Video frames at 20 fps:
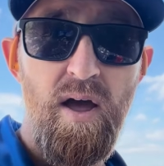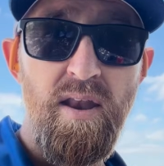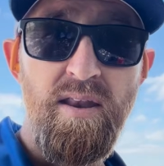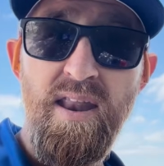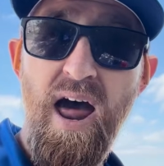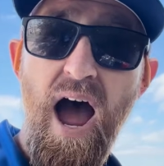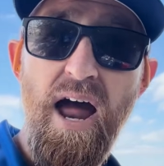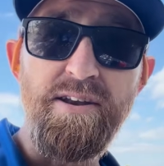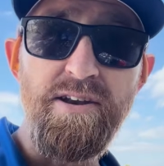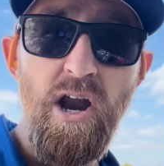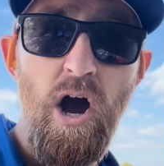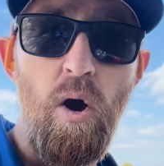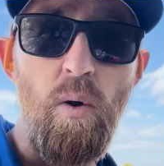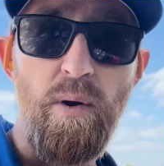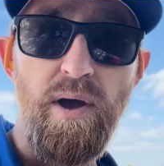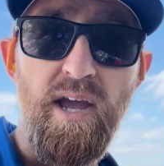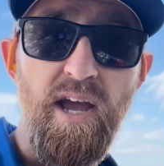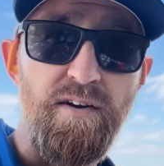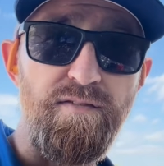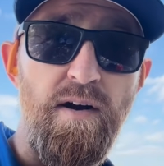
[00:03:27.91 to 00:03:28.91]
not
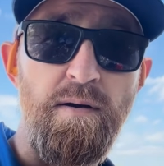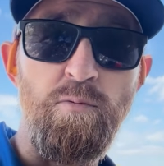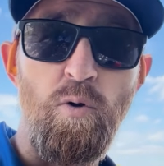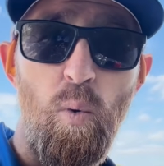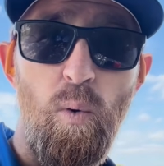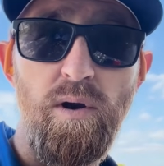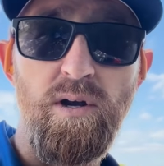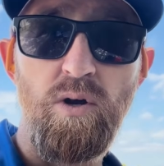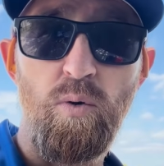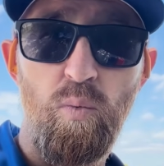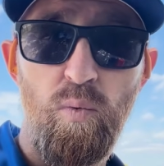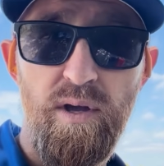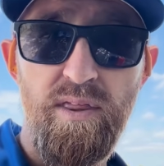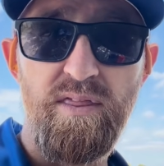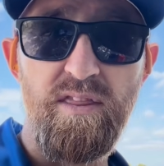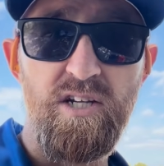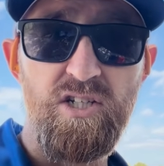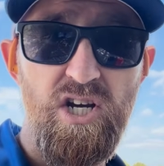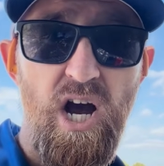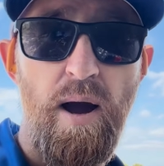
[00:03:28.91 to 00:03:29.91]
knowing if I'm going to
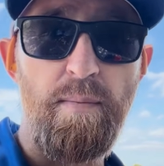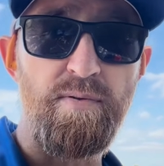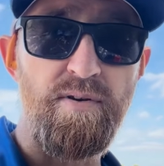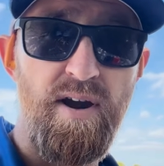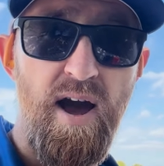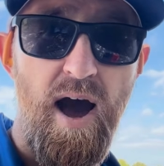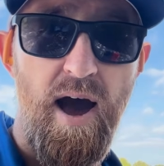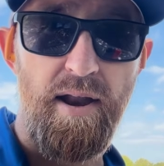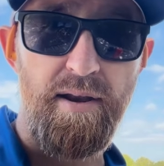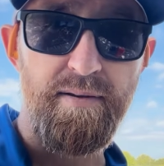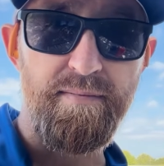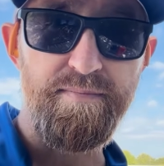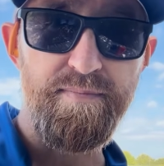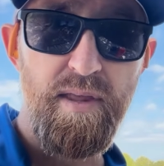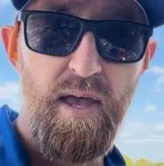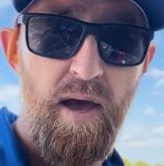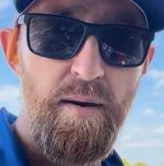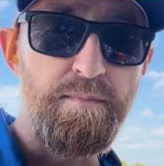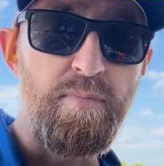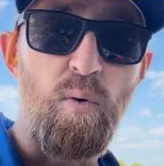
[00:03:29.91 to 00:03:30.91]
win the job or not.
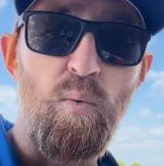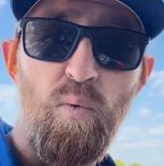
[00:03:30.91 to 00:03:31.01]
But